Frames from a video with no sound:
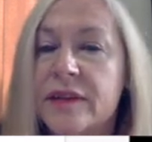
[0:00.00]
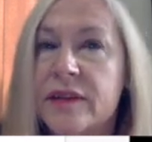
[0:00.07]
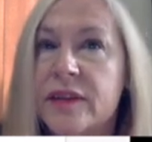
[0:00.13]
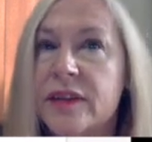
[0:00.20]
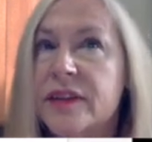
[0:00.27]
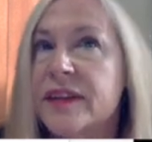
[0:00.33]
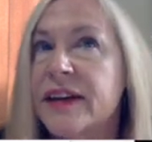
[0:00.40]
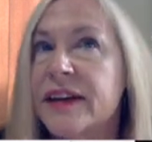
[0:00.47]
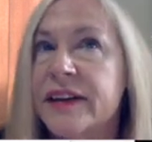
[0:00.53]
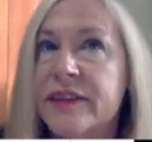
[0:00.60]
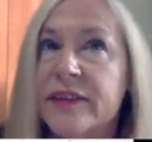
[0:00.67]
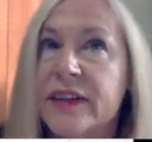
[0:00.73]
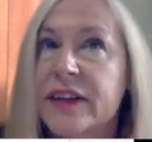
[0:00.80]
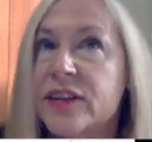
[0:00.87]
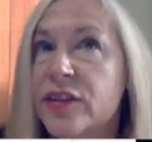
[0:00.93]
So it's kind of
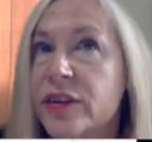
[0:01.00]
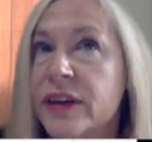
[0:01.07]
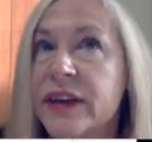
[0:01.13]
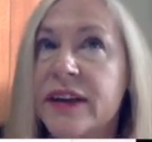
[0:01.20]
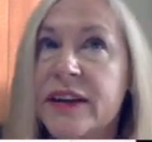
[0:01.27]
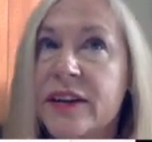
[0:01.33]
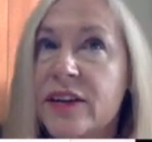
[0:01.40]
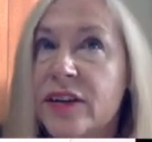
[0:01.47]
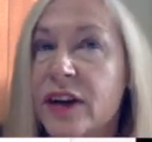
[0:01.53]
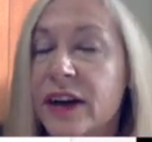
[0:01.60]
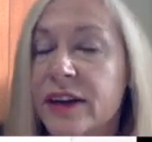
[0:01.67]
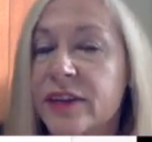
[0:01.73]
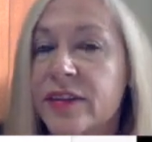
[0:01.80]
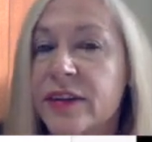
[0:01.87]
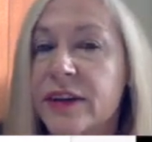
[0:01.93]
like treated or
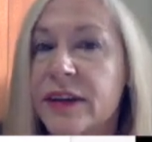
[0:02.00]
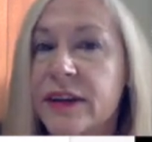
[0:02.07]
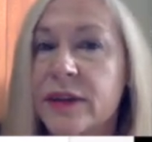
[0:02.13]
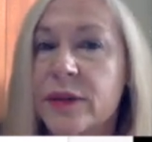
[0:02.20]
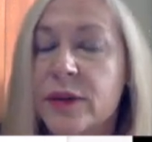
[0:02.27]
not treated,